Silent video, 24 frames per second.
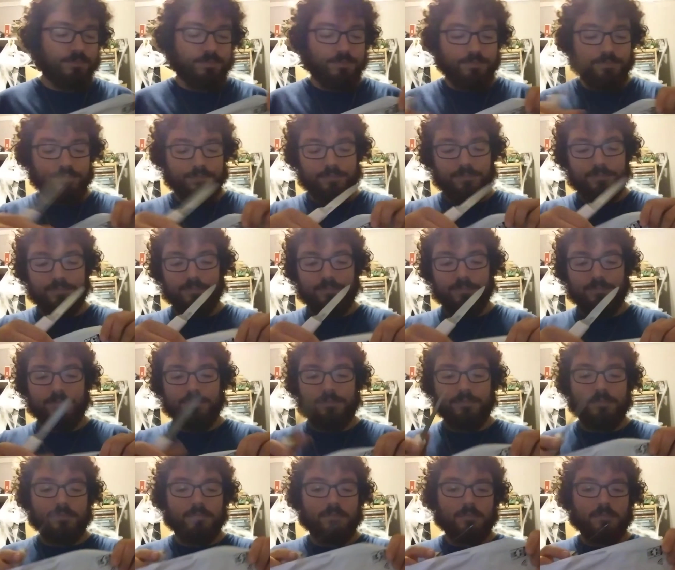
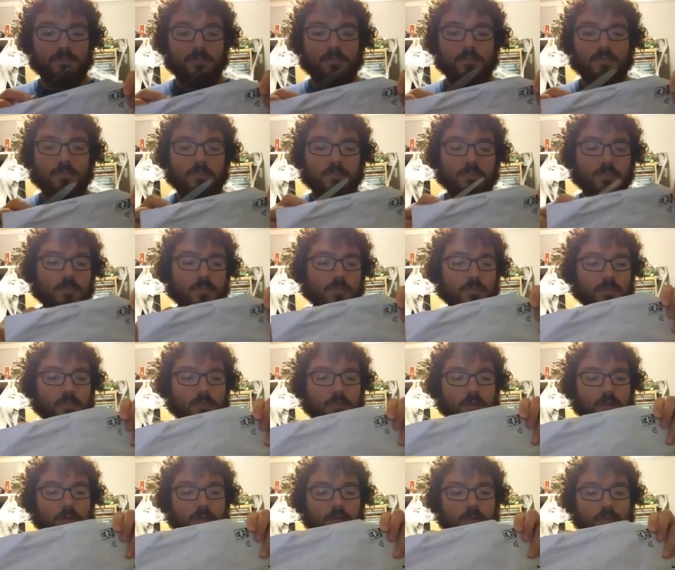
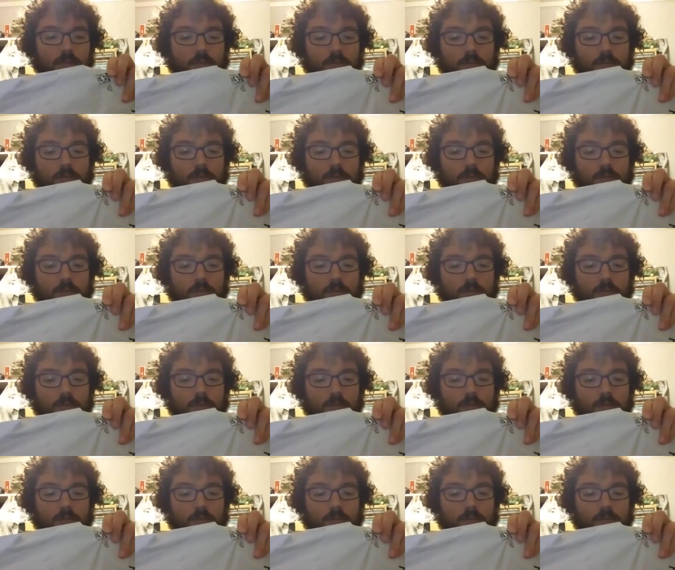(no one is talking)